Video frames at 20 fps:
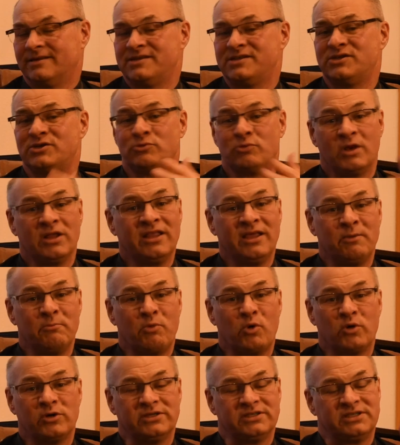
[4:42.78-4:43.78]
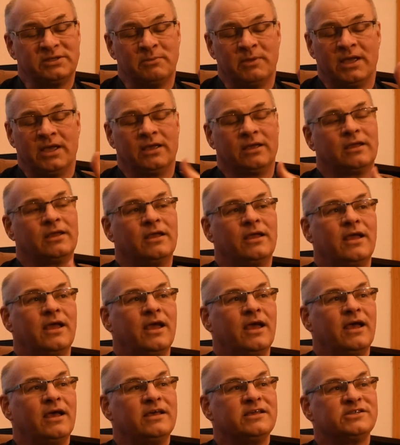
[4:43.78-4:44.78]
This is really important to me.
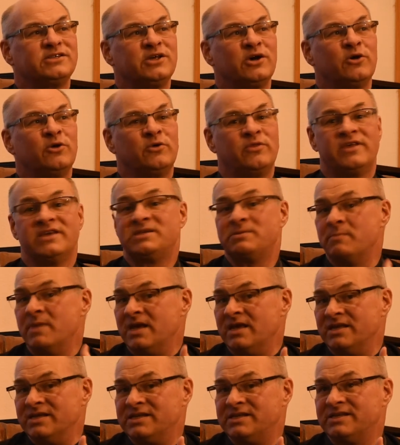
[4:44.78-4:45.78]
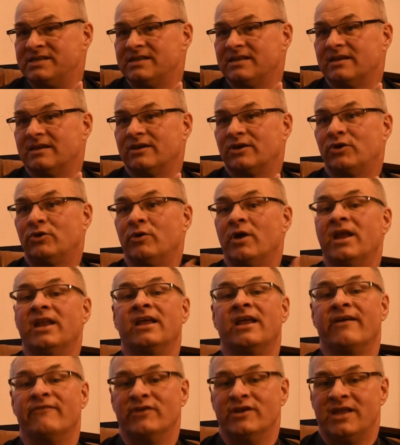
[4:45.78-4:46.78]
So this means
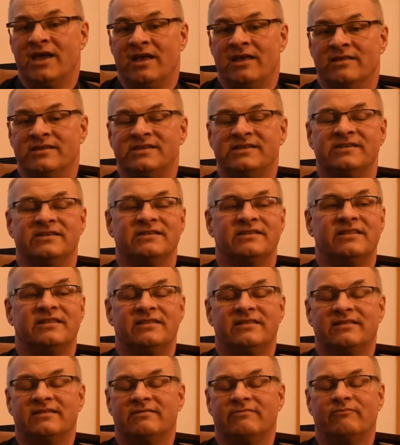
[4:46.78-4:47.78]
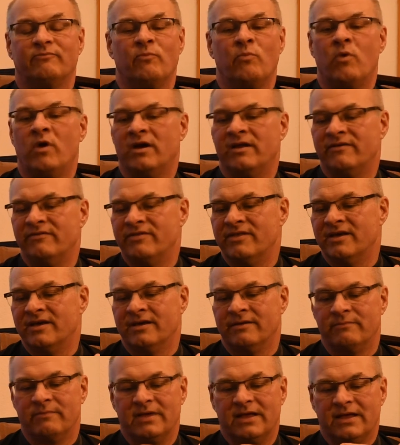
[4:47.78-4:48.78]
creating every day. This is one of
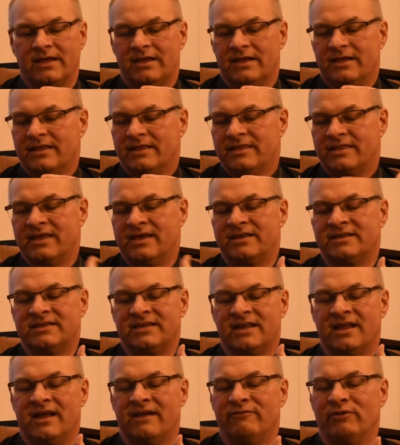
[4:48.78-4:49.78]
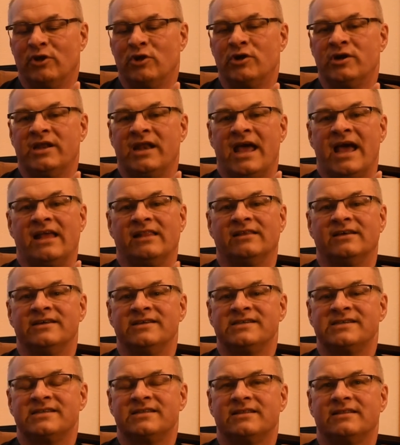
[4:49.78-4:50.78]
the things that I've learned in
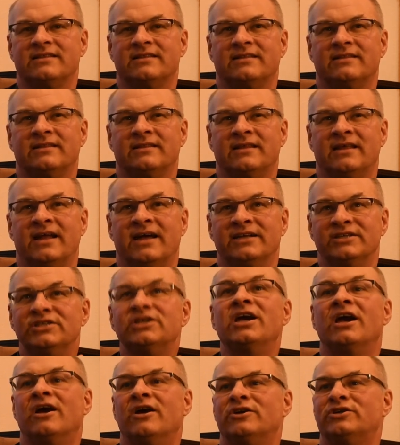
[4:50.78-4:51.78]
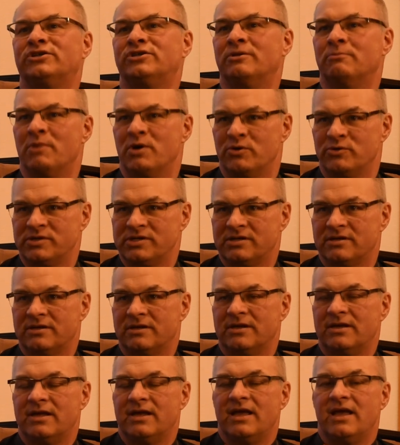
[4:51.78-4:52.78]
Atlas that I cherish the most.
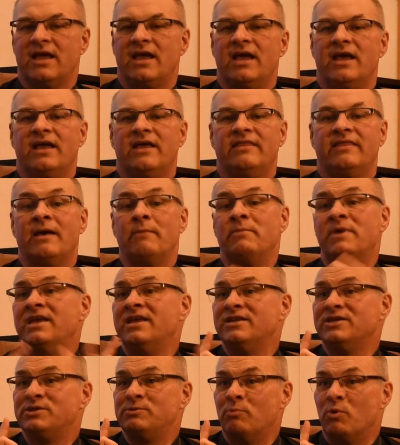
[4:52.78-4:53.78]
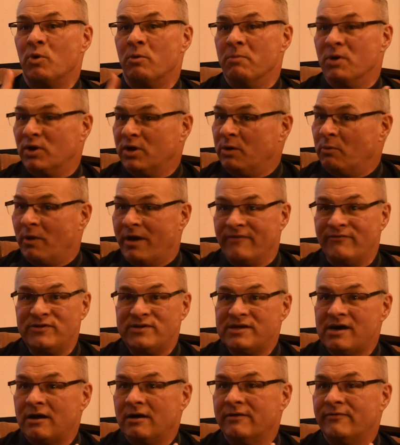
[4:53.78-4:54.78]
That means more Milky Way
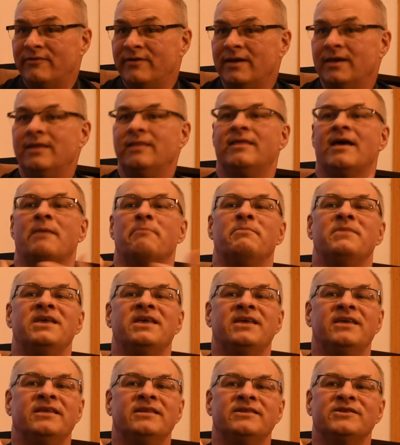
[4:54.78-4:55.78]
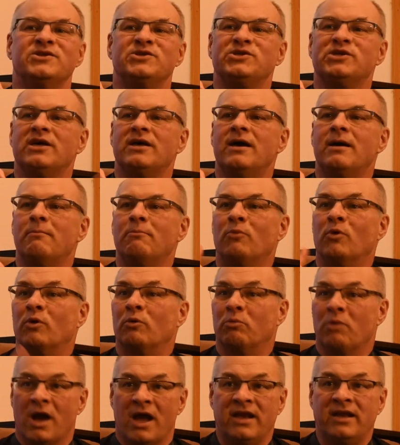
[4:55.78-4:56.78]
photography. That means more
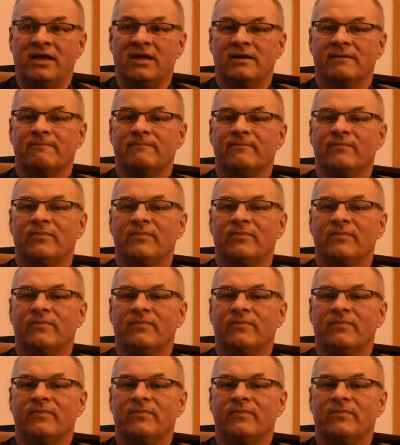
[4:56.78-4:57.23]
writing.